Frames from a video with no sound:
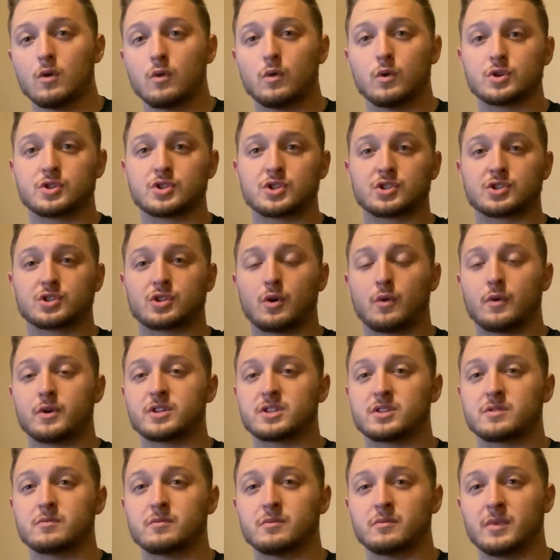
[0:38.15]
which is going
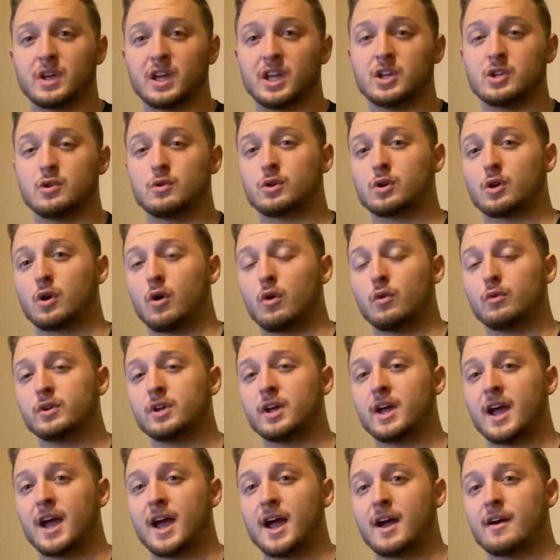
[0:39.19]
to mean you can only
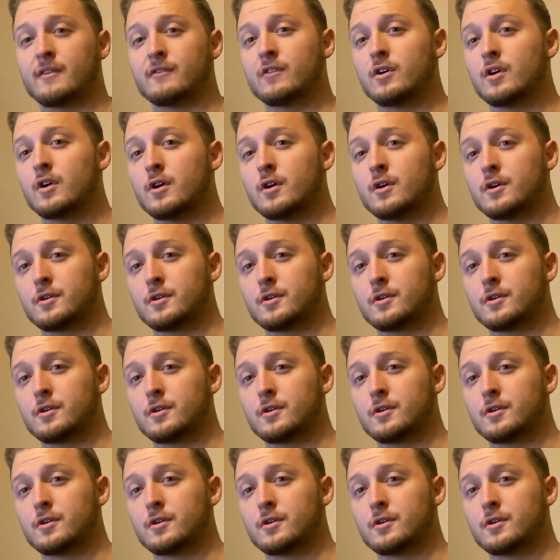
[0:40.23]
have